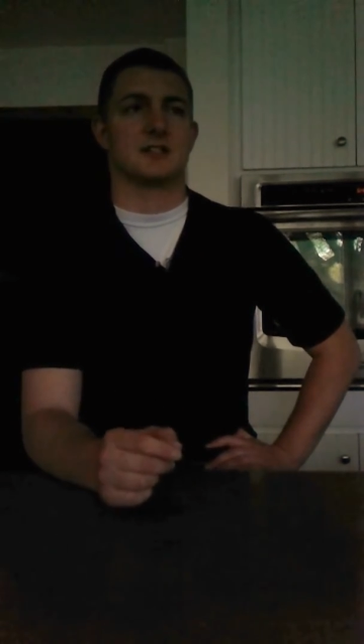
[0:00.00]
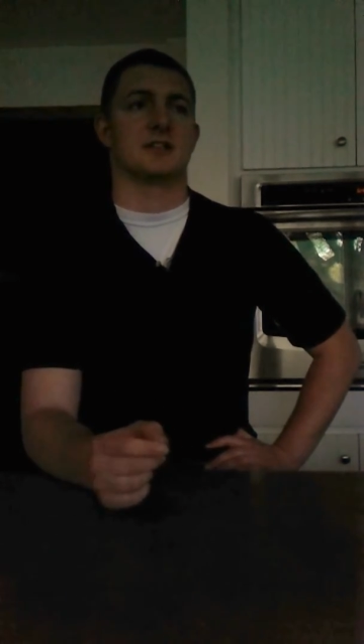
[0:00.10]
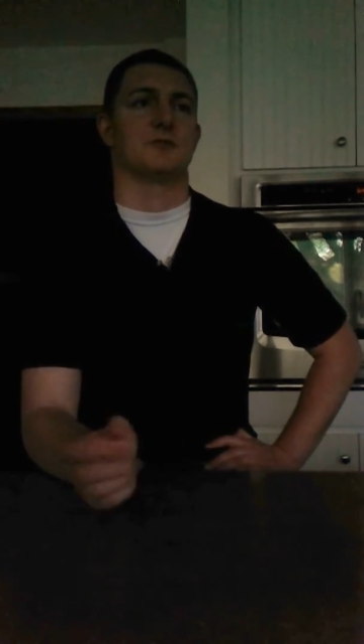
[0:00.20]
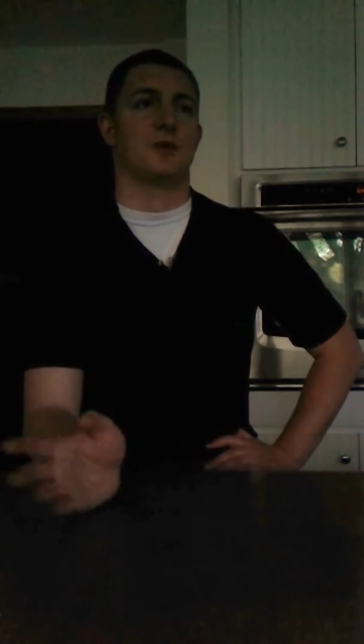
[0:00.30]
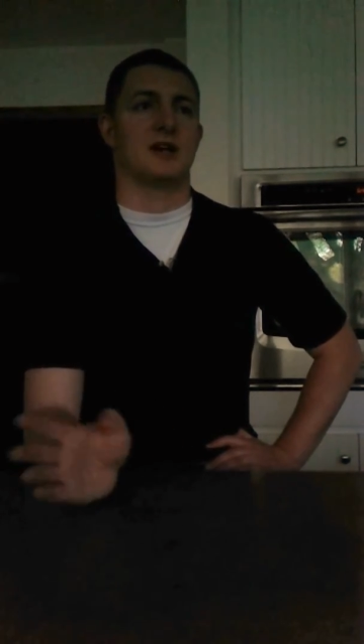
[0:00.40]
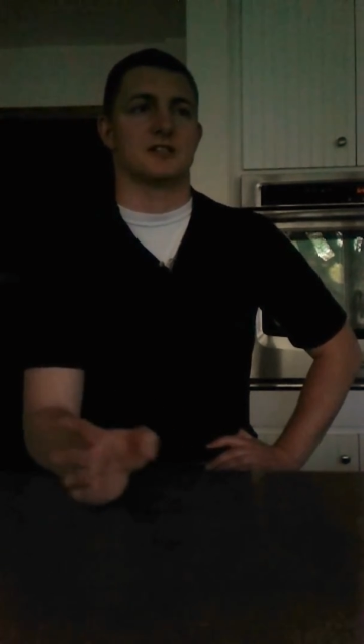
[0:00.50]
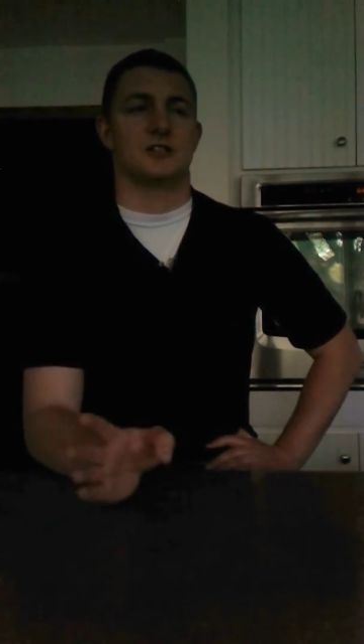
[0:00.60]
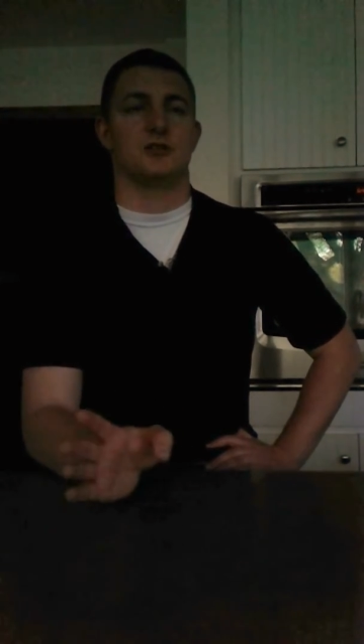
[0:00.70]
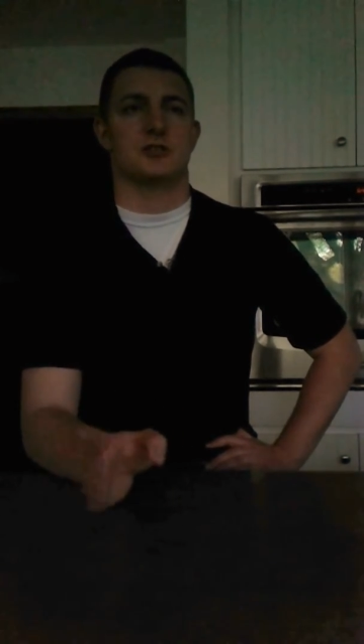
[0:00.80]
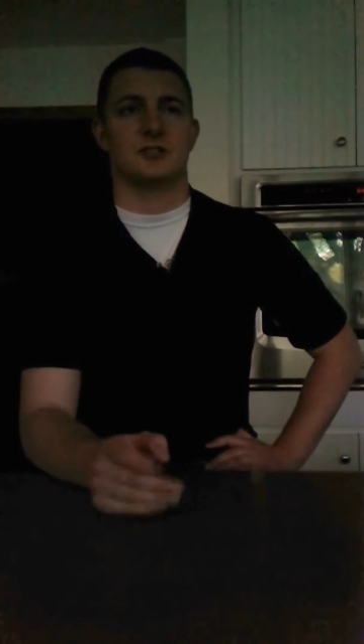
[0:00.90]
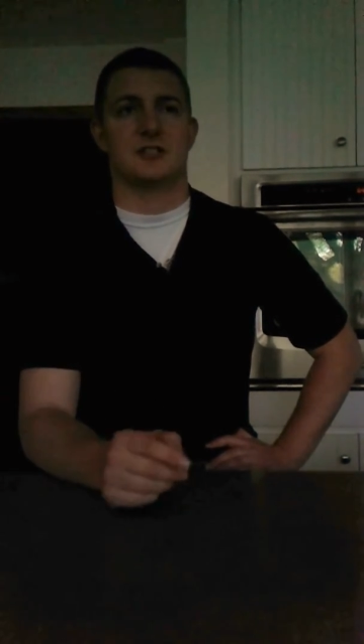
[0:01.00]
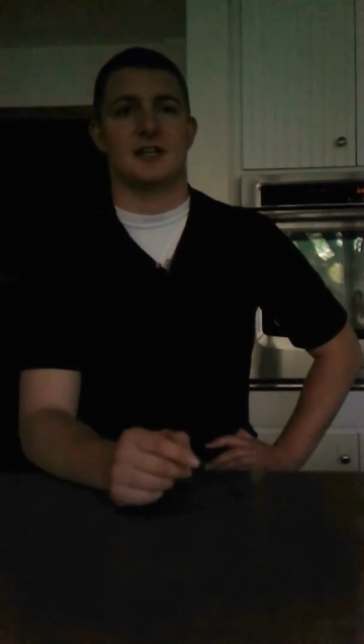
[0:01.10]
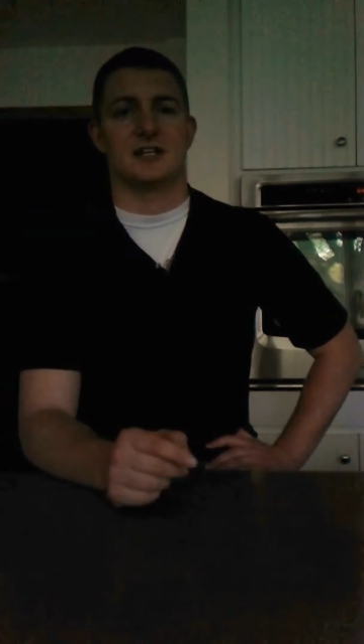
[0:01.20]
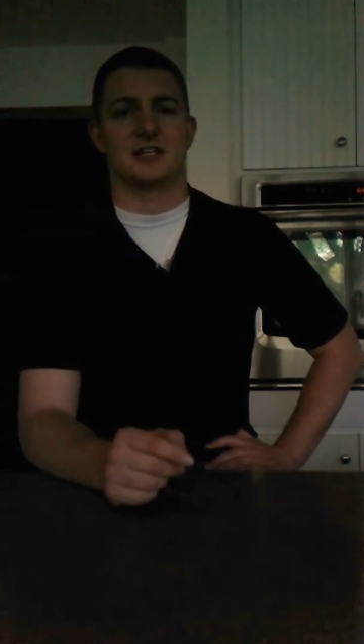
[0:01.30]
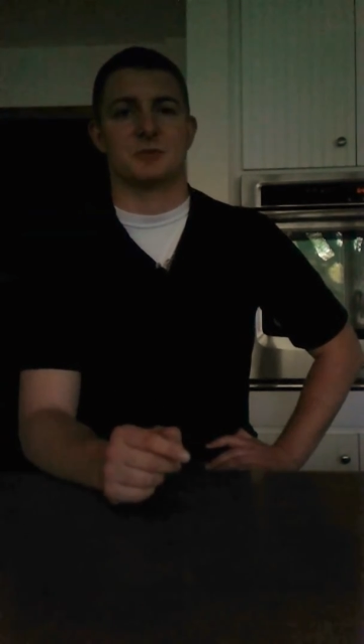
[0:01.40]
The prostitution
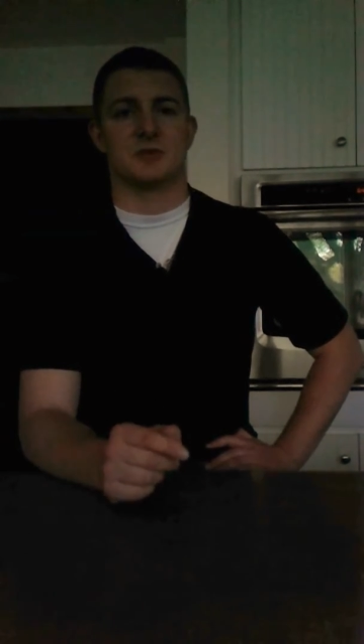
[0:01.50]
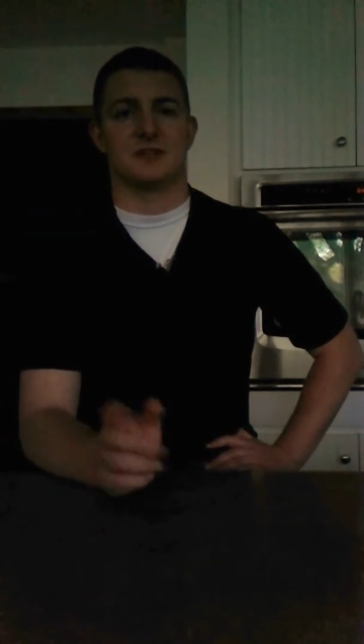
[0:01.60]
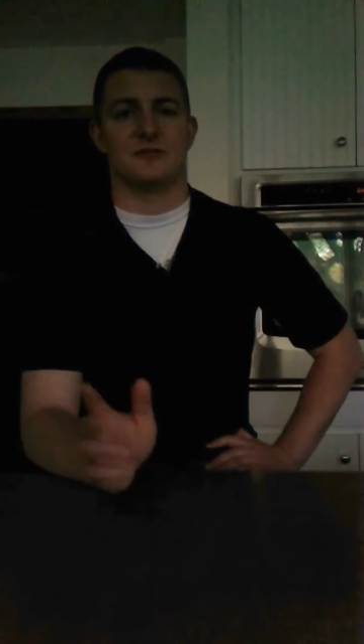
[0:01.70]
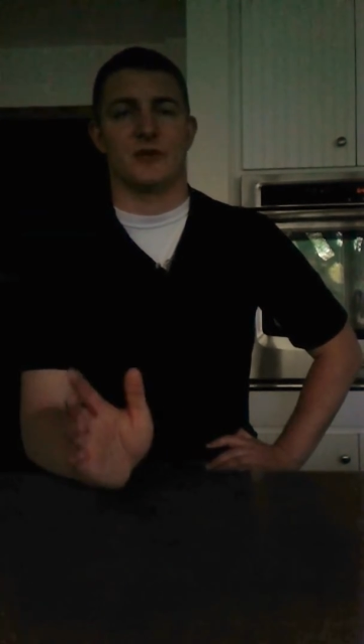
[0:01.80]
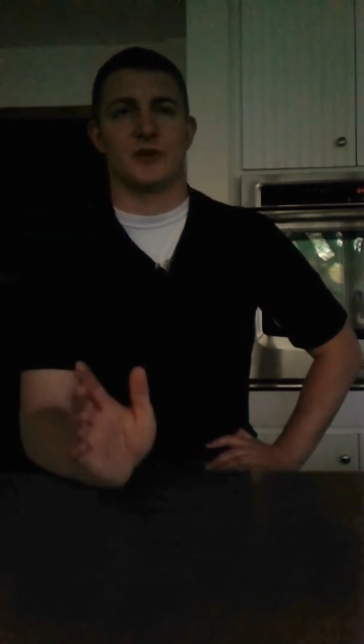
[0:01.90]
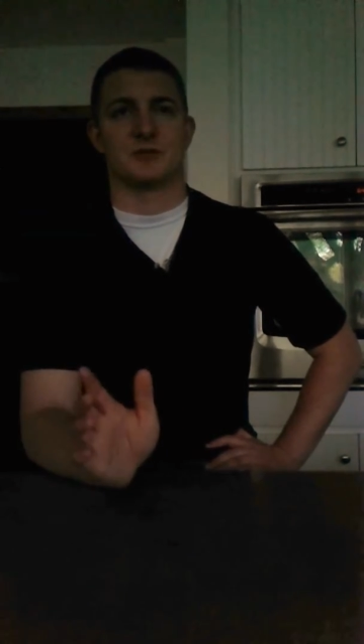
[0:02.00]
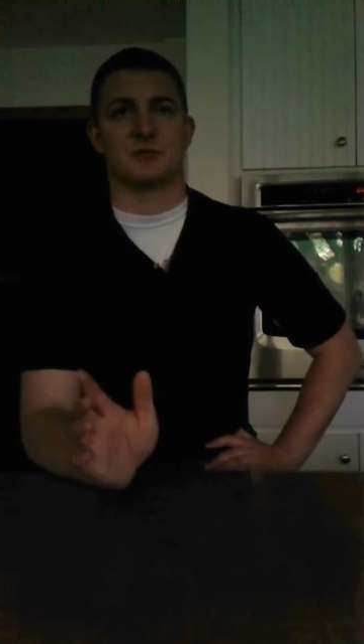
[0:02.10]
stings, we focus